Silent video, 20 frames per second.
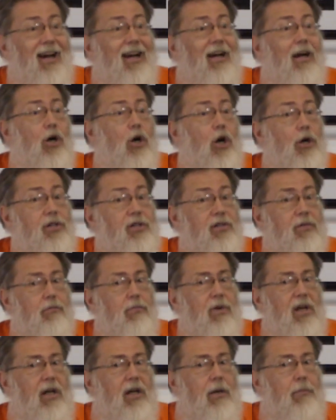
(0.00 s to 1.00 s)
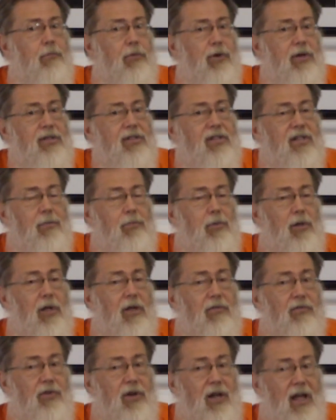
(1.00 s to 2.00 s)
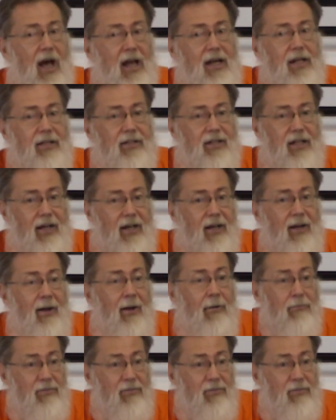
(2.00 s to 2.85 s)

a cosmic principle of reality.